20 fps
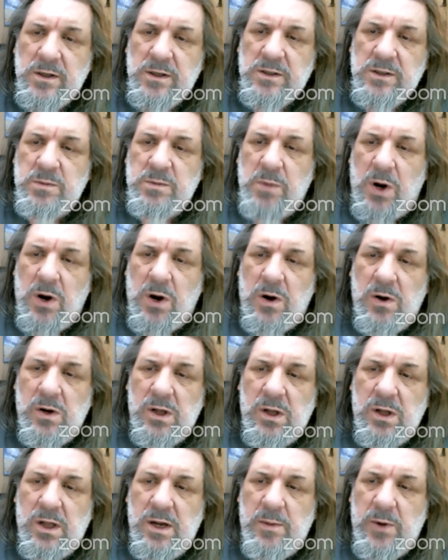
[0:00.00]

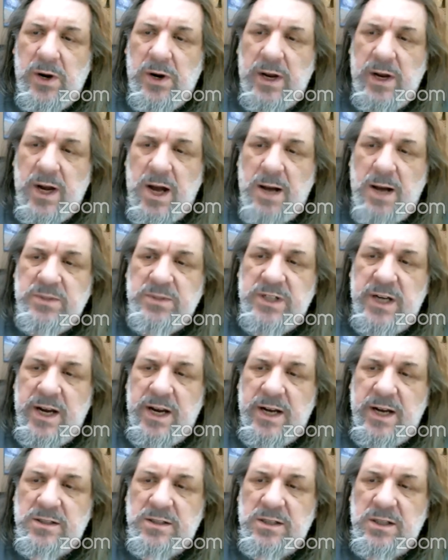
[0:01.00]
small glimmering
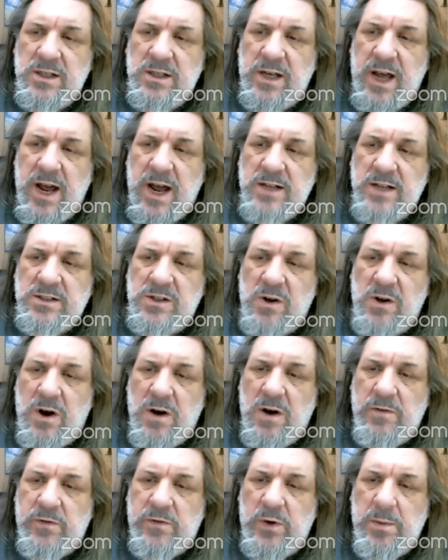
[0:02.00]
objects and
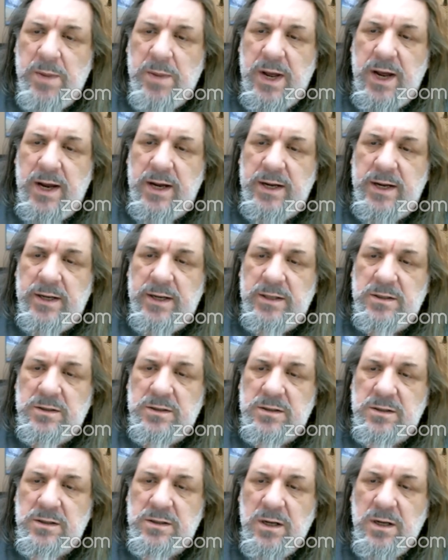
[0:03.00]
cast-off
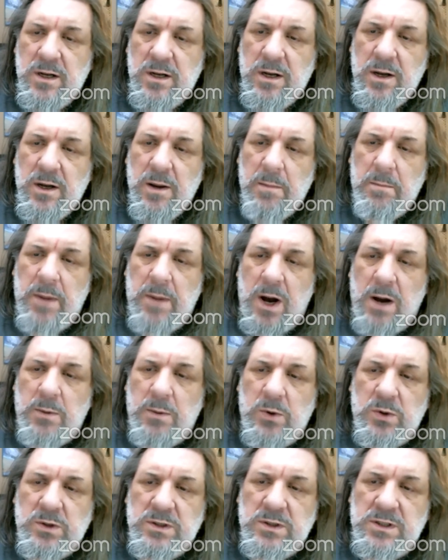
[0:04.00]
remains,
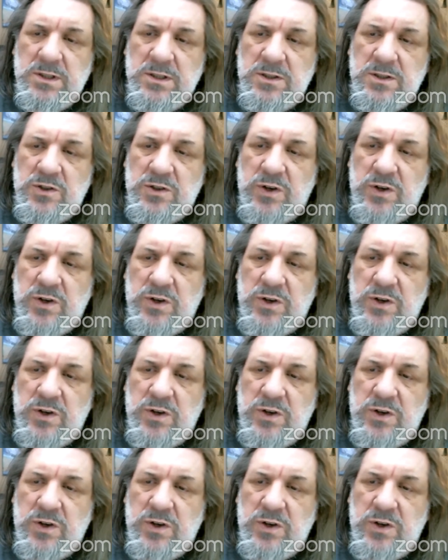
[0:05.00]
baubles and